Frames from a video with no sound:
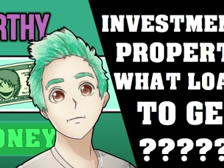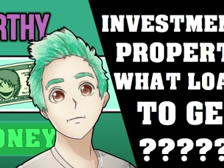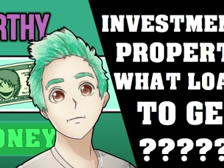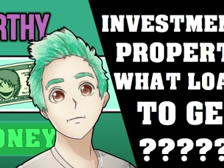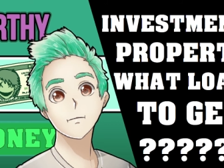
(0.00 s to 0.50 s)

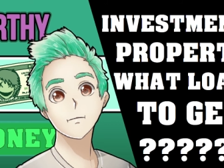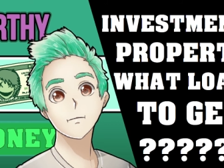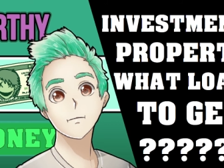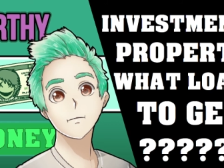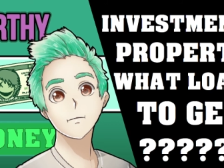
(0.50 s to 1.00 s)
that you're
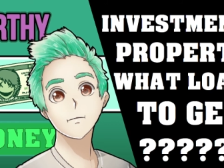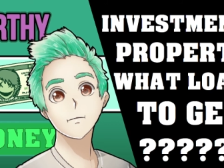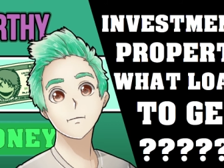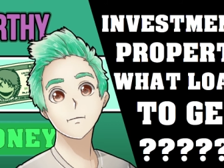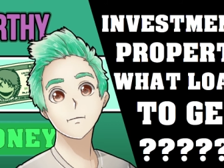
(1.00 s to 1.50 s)
not just
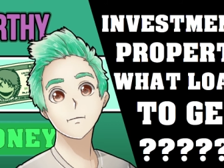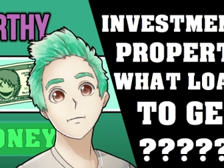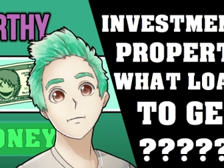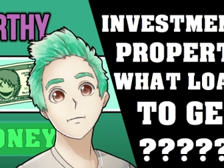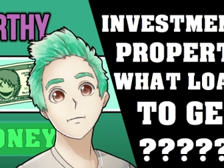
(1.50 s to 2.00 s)
throwing
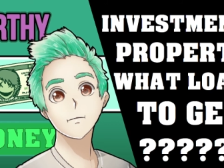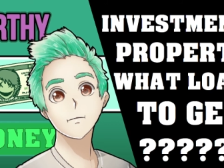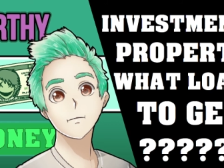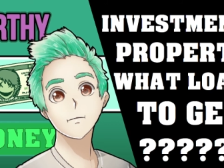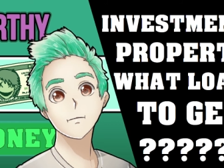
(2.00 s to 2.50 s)
money into
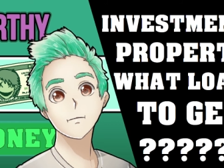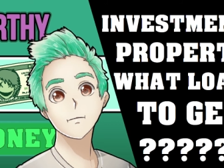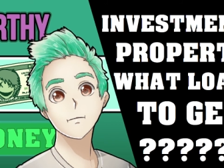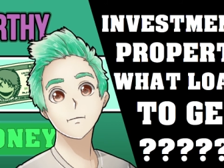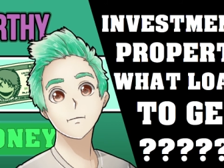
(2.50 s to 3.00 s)
these
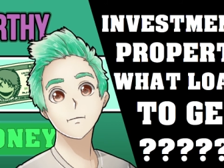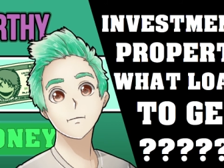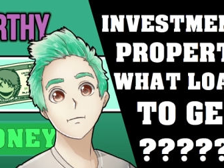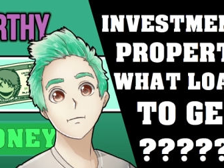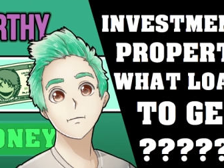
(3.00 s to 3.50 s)
insurance
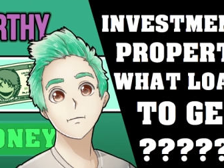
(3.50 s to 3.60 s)
programs.